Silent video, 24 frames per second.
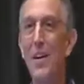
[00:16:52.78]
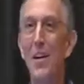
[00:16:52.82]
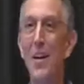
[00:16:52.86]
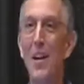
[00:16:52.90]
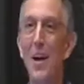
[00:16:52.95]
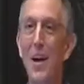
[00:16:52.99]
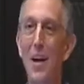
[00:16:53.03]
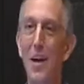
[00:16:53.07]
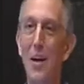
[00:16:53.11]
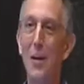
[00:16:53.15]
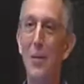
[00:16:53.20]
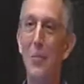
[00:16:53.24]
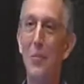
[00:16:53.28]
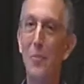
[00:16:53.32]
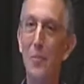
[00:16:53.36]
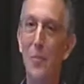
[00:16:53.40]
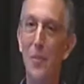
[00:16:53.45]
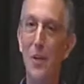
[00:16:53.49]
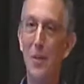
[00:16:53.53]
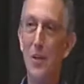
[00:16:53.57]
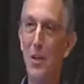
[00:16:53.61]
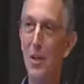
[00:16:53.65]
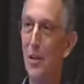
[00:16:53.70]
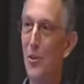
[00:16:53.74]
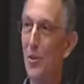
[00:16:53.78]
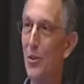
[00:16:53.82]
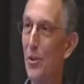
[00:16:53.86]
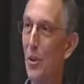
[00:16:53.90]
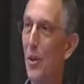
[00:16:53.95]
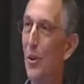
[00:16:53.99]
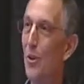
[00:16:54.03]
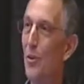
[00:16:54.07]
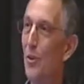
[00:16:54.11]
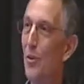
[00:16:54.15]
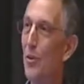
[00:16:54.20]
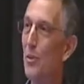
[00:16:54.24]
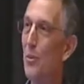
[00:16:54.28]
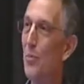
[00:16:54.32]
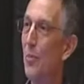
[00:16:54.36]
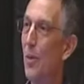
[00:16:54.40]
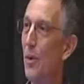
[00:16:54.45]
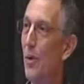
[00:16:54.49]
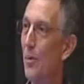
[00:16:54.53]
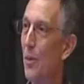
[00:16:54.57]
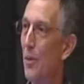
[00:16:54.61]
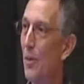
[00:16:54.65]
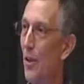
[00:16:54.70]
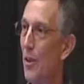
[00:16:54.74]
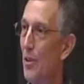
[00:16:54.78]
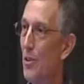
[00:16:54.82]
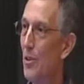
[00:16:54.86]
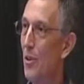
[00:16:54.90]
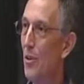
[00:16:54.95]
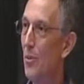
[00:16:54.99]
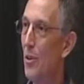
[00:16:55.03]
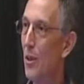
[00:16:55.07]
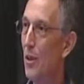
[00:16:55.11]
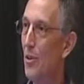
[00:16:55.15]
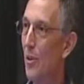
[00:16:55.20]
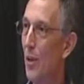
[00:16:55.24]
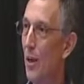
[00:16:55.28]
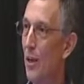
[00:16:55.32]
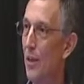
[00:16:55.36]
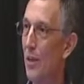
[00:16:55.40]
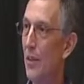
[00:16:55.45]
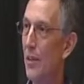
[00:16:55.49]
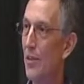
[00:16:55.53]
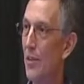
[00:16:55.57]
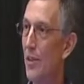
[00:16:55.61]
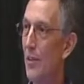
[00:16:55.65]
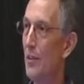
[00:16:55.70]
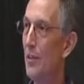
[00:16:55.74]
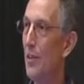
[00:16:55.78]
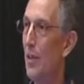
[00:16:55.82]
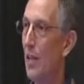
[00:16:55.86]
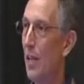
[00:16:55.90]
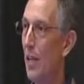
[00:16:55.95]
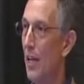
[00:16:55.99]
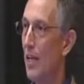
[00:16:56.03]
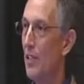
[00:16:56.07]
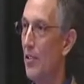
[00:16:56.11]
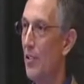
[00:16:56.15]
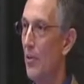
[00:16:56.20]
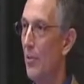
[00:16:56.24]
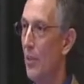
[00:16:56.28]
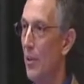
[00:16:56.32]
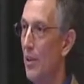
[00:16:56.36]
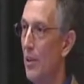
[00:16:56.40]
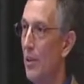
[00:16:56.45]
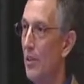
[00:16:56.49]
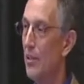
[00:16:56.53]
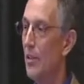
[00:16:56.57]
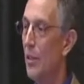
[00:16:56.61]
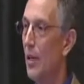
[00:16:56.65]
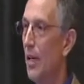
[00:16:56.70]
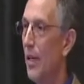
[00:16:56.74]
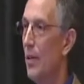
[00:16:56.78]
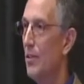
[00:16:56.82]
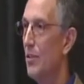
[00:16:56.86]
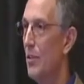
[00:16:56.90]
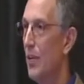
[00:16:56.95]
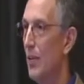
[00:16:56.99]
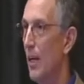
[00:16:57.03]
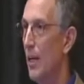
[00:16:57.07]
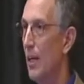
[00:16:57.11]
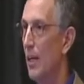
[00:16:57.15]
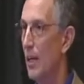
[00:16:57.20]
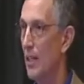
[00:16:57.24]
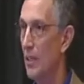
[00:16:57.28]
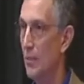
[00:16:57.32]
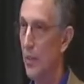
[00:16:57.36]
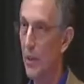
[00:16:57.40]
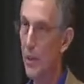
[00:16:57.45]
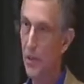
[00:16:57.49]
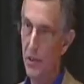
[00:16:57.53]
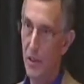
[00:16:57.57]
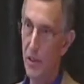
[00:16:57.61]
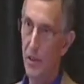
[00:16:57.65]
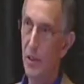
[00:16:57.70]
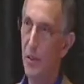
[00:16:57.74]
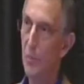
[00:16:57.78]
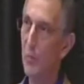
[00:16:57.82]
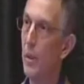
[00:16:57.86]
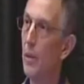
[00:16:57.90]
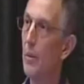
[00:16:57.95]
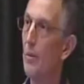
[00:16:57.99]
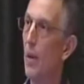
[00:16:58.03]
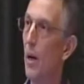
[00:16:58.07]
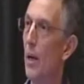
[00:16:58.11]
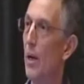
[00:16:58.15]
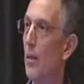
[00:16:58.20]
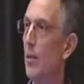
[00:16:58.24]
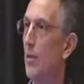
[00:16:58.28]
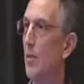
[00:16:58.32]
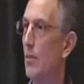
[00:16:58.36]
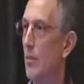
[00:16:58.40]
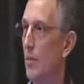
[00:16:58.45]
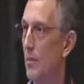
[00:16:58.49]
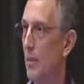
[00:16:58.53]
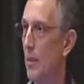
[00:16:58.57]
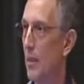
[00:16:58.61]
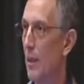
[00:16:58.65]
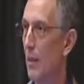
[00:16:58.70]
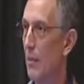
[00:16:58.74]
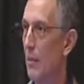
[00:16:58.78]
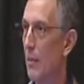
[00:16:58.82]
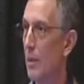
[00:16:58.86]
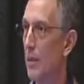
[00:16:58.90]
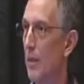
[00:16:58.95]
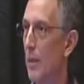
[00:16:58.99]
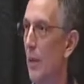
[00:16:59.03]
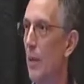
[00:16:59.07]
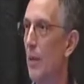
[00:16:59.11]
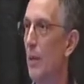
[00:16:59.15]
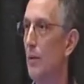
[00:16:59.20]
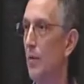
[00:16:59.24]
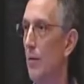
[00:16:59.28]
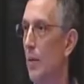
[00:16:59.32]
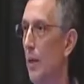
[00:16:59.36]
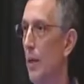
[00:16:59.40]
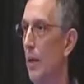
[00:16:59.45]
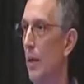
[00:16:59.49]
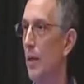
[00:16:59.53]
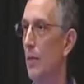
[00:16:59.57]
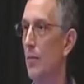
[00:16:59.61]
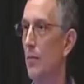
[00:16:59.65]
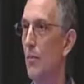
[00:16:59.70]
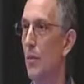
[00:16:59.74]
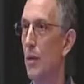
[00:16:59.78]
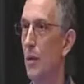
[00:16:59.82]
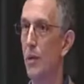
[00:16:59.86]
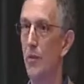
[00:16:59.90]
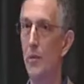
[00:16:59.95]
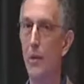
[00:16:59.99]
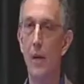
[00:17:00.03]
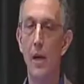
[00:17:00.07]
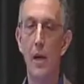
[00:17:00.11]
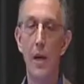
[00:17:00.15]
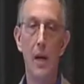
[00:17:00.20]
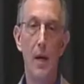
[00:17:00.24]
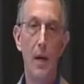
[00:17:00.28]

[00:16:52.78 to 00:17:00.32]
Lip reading: the controls, but we're also requiring certain class of buildings to have skylights, basically big box, retail and warehouse, whatever.